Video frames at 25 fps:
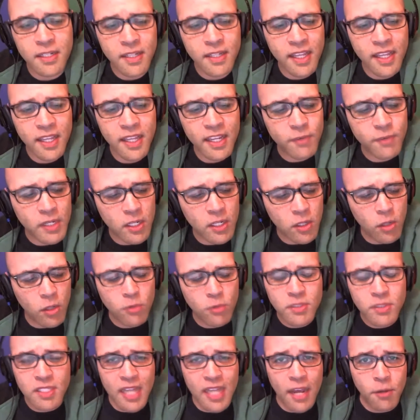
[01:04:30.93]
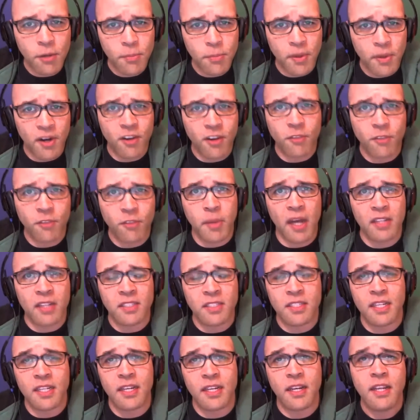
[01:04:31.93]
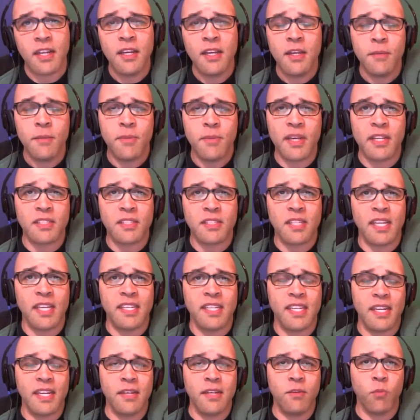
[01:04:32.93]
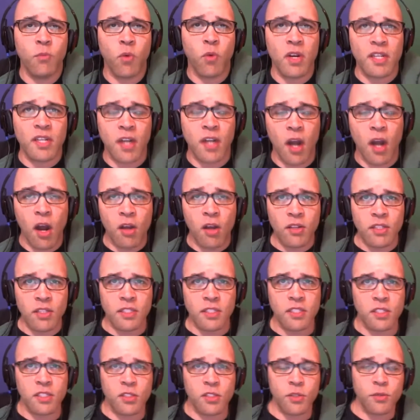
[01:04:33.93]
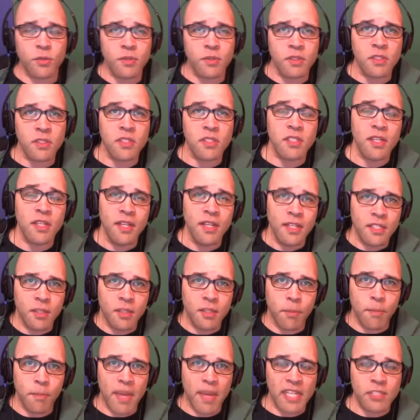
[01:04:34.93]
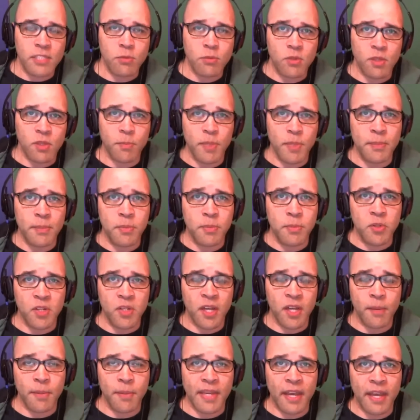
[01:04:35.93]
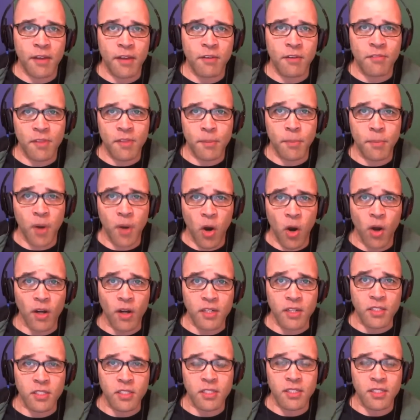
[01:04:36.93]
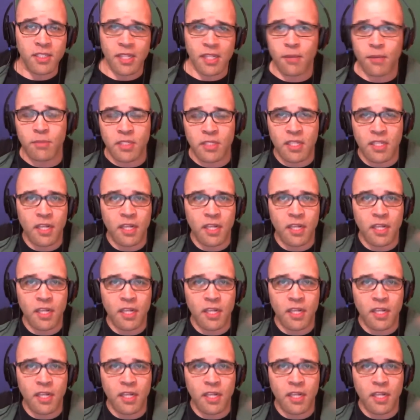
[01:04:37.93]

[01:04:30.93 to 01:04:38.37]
They even closed down part of Boston because they didn't want college students to mix with the people coming out of the bars, because that was going